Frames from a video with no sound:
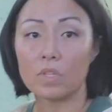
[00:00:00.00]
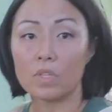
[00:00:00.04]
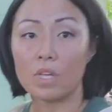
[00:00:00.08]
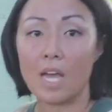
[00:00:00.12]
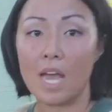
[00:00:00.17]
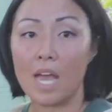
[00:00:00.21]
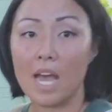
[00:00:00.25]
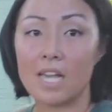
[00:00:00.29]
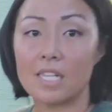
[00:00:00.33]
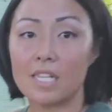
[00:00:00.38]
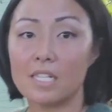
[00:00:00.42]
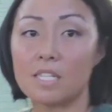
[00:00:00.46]

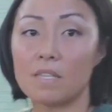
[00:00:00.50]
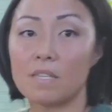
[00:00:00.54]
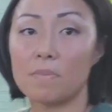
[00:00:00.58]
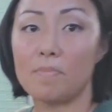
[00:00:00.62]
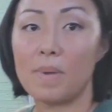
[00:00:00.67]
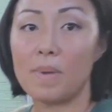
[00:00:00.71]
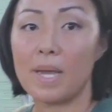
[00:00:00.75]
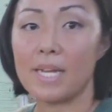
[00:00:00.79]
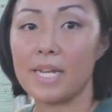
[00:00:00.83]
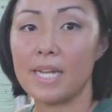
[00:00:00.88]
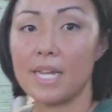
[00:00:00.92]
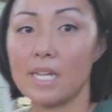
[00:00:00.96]
as the
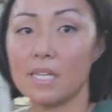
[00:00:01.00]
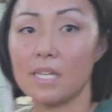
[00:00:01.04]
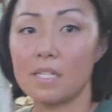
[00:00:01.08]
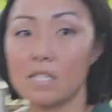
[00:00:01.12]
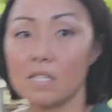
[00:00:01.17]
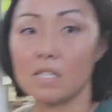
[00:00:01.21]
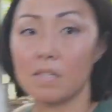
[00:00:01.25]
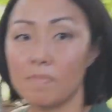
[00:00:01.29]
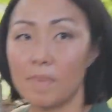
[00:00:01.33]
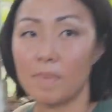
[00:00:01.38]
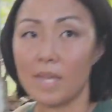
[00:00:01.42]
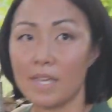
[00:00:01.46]
bedding
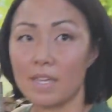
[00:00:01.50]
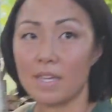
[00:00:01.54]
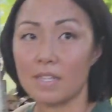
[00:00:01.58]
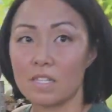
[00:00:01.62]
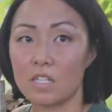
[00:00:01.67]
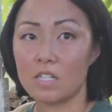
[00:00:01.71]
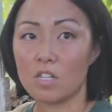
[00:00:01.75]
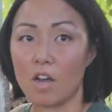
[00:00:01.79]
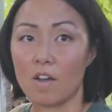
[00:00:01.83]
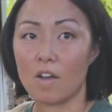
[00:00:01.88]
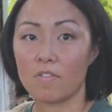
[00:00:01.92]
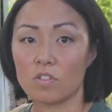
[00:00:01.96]
to make it
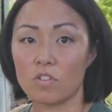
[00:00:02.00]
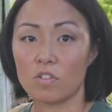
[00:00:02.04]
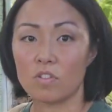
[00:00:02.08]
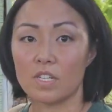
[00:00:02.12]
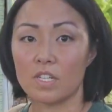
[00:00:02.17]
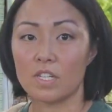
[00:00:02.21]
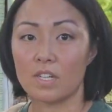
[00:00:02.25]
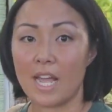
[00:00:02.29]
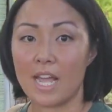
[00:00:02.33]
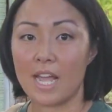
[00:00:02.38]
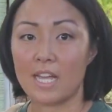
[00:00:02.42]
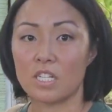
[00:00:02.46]
soft so
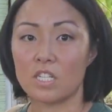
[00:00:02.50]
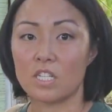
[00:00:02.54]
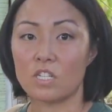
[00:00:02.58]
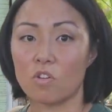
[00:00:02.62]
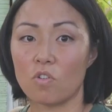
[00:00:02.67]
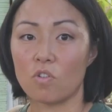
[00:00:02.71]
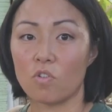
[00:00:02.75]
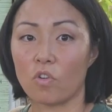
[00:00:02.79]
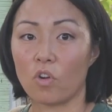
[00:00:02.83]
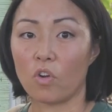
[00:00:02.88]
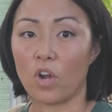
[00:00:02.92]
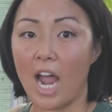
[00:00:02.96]
the eggs
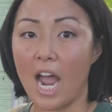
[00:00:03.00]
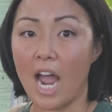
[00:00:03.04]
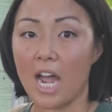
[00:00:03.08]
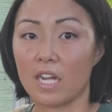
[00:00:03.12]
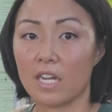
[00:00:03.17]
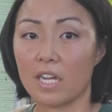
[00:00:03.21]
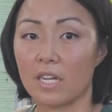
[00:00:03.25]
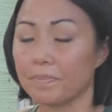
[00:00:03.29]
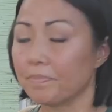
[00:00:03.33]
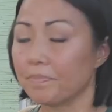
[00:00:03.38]
don't crack.